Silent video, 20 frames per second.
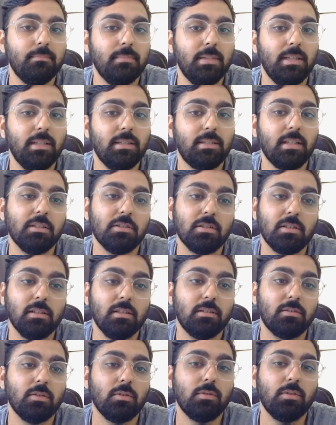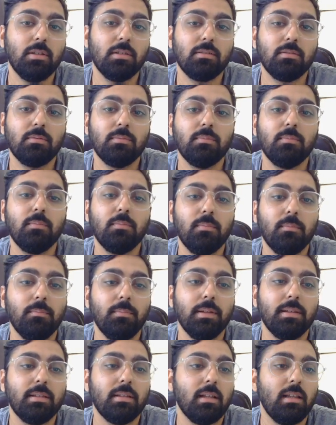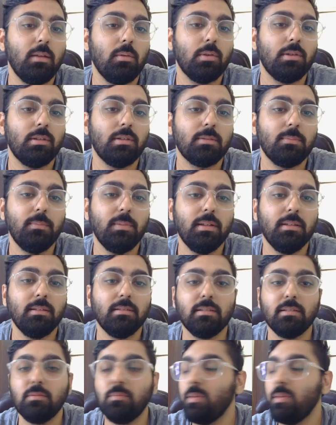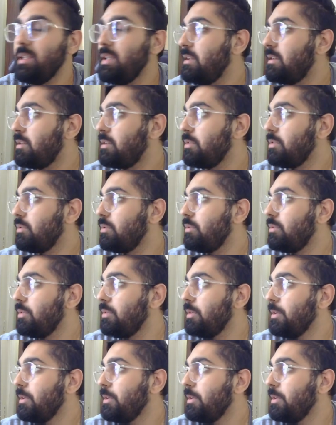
essentially. So this basically what this means is we need to